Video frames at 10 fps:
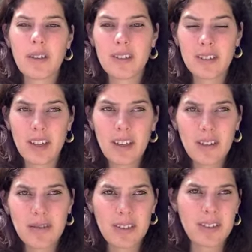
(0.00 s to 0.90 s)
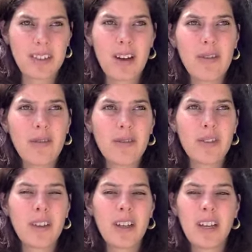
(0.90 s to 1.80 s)
or study of the self
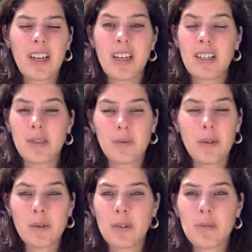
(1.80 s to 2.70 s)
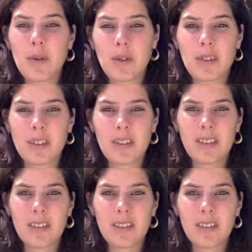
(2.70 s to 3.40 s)
is most important.